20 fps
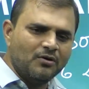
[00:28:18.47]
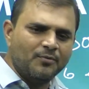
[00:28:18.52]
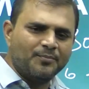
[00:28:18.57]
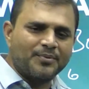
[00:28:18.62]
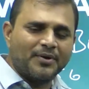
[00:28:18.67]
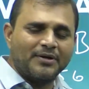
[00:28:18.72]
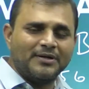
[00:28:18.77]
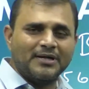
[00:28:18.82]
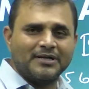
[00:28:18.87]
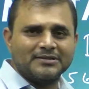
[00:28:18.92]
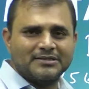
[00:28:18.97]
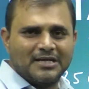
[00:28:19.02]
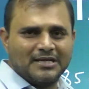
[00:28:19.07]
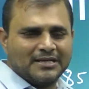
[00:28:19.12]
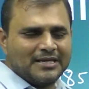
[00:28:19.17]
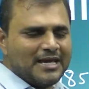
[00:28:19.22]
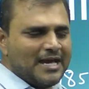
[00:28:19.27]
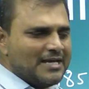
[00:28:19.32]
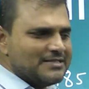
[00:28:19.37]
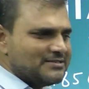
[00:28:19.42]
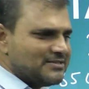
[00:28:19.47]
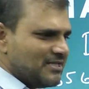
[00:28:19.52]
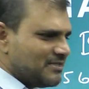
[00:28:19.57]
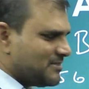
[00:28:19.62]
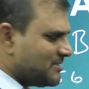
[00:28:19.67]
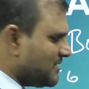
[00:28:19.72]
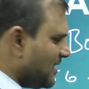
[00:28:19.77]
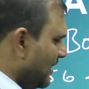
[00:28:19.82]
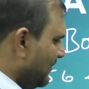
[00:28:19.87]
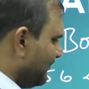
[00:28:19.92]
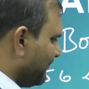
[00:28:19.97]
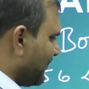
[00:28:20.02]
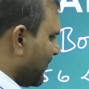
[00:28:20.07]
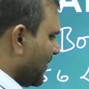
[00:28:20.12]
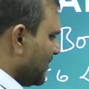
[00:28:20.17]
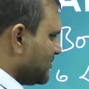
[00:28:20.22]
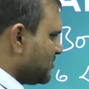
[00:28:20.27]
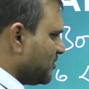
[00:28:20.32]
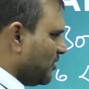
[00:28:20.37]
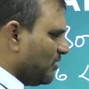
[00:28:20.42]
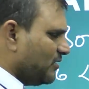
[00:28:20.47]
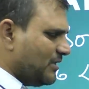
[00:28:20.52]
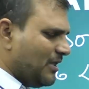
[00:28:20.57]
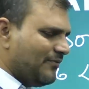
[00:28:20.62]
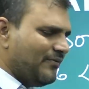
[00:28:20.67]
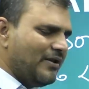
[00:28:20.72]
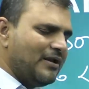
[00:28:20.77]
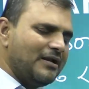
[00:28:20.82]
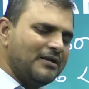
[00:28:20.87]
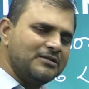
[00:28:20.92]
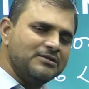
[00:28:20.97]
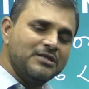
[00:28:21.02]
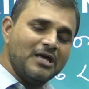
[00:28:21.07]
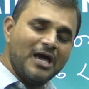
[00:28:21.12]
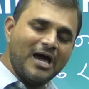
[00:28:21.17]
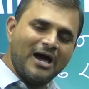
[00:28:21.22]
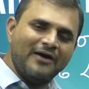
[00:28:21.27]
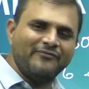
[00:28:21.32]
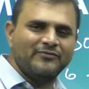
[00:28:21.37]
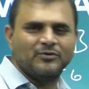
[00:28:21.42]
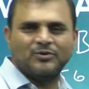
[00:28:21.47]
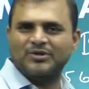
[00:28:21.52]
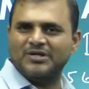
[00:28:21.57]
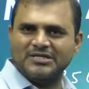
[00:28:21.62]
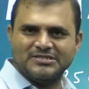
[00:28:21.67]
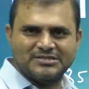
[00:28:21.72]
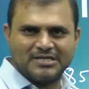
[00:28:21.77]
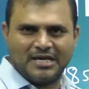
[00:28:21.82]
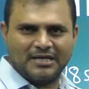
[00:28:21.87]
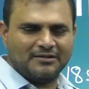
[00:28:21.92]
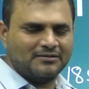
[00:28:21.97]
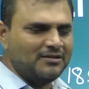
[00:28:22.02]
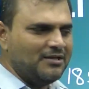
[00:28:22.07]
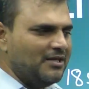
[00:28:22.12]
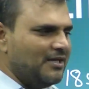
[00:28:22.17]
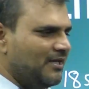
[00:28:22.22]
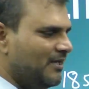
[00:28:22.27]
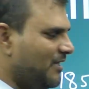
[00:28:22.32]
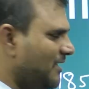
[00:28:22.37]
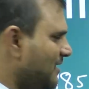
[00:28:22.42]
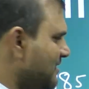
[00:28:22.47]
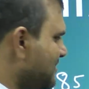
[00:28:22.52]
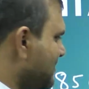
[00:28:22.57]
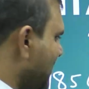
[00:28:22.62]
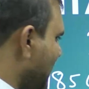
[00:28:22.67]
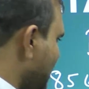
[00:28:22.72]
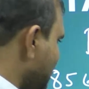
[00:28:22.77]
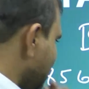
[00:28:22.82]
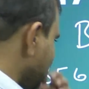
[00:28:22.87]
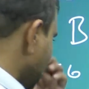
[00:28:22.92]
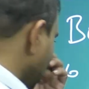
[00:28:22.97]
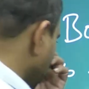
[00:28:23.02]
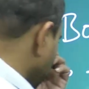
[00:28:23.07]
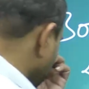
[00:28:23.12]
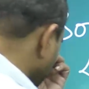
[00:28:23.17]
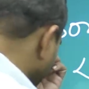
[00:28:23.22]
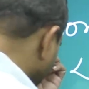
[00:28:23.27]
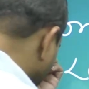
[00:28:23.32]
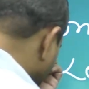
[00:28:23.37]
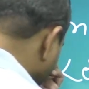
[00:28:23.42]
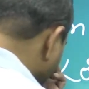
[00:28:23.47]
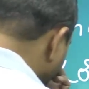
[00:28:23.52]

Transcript: protect their caste system, so they have to resign. He says that if you